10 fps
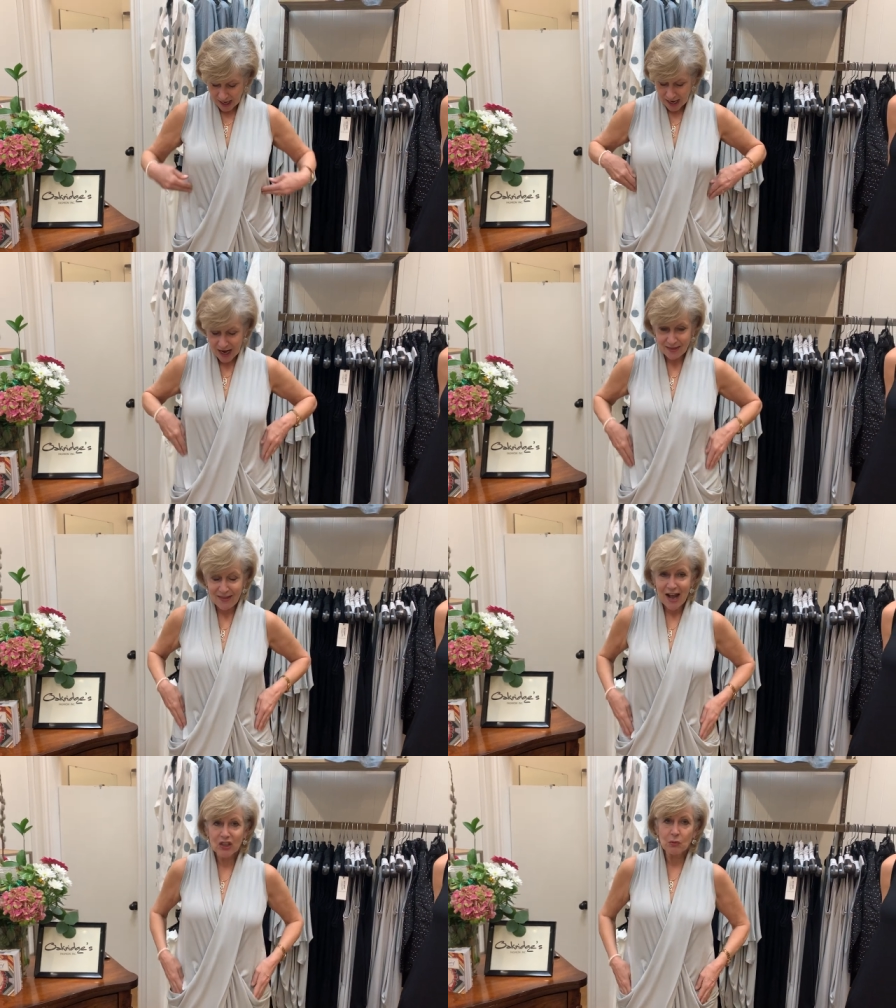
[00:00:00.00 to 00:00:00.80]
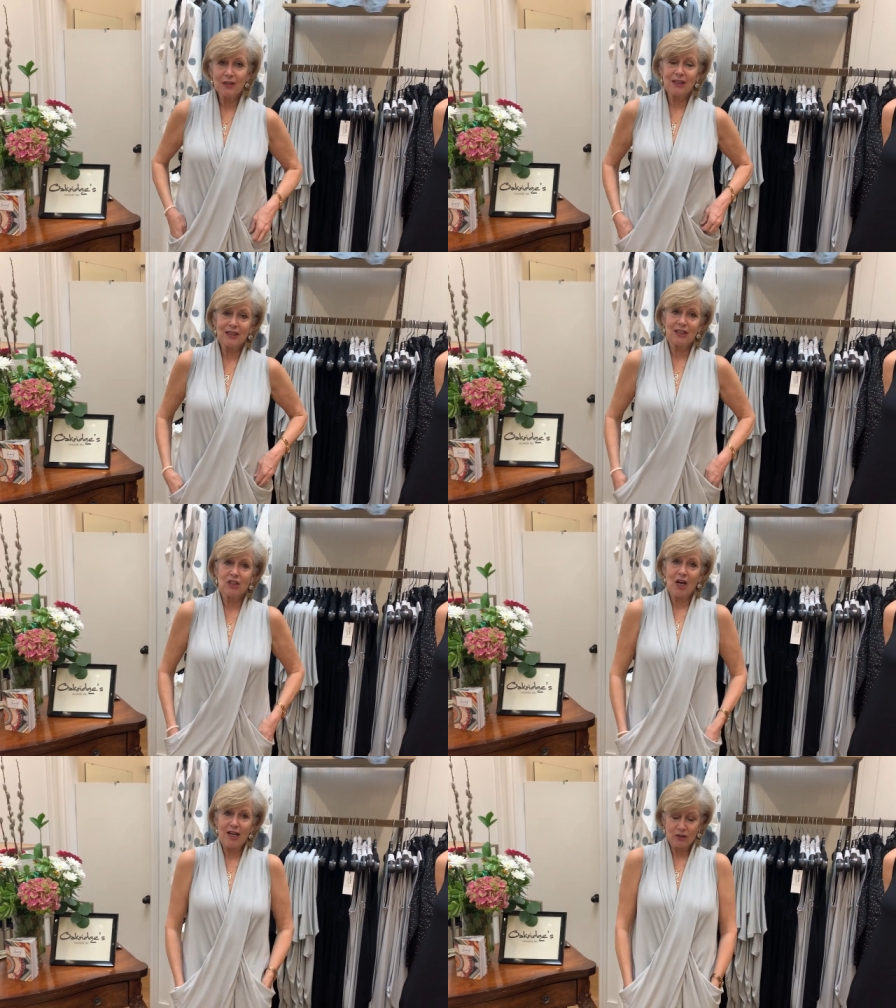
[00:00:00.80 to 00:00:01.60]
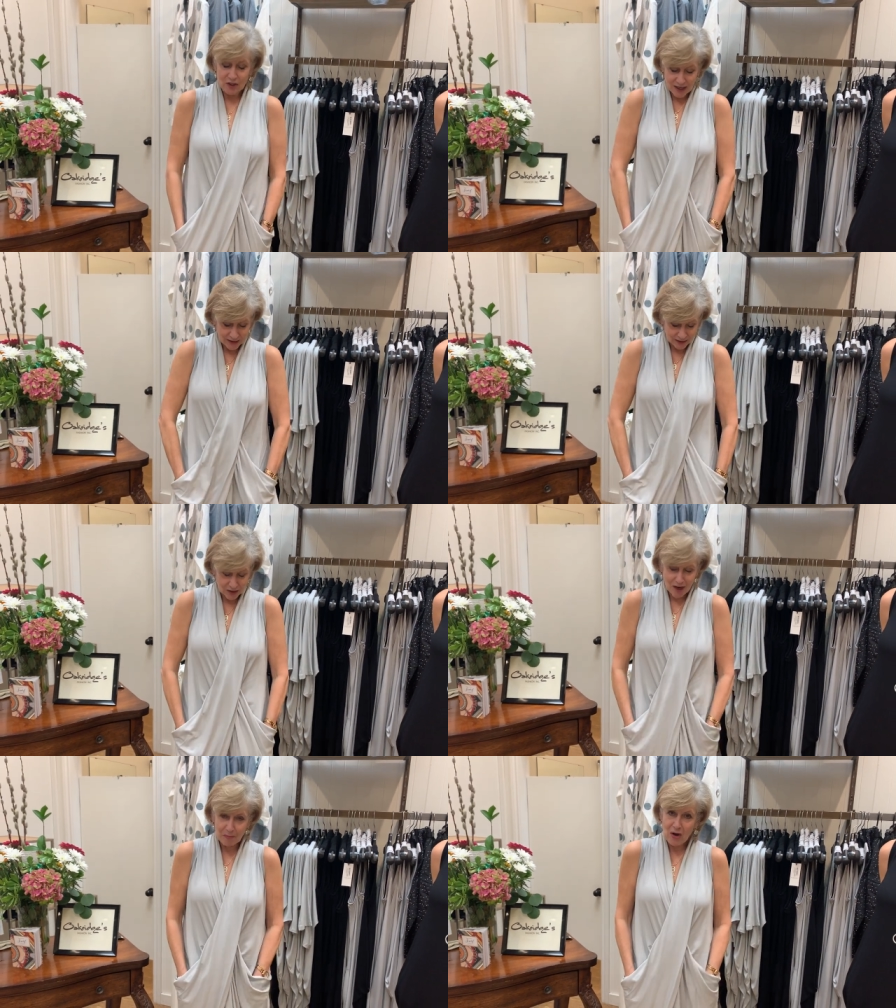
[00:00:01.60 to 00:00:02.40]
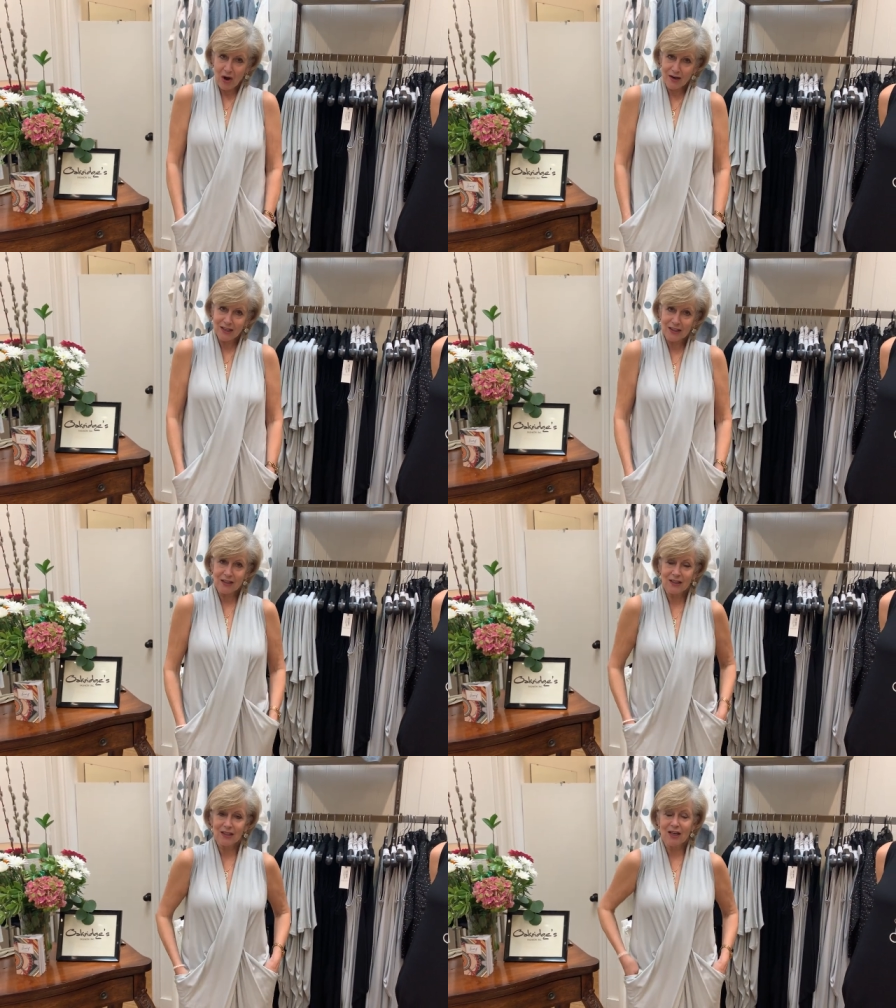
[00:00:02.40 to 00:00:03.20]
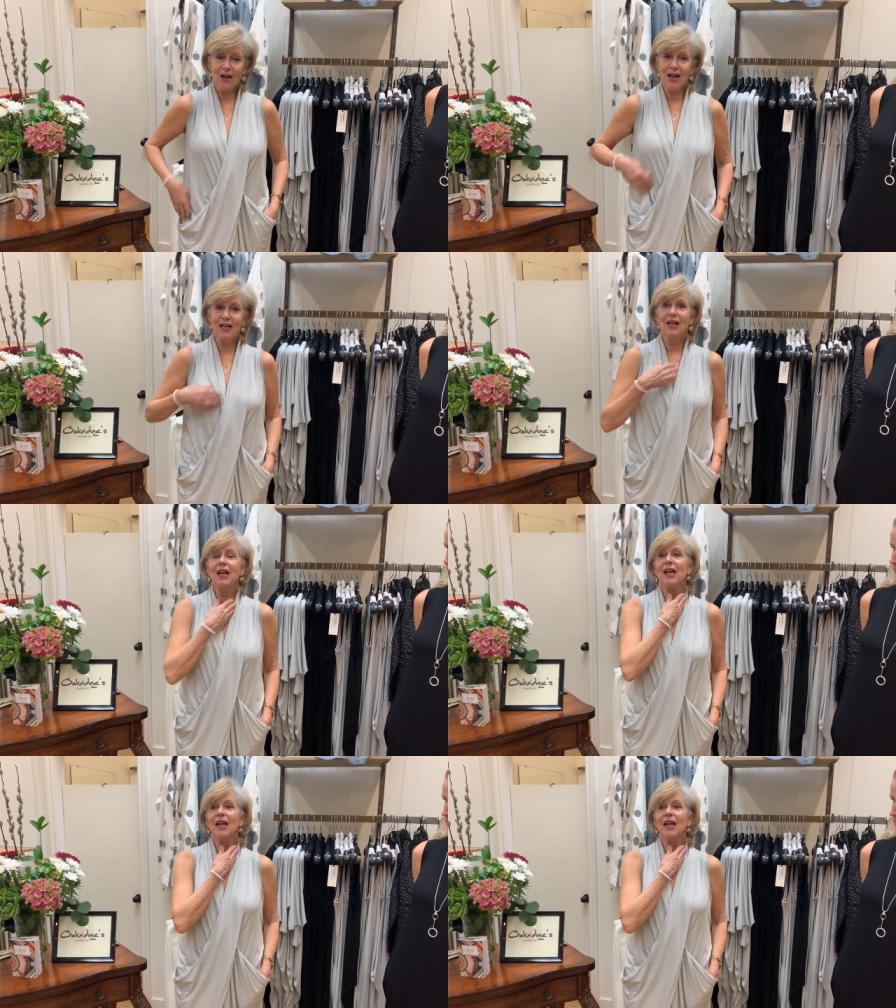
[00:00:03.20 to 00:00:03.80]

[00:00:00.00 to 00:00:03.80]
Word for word: And that's what this style does. It's got pockets at the side.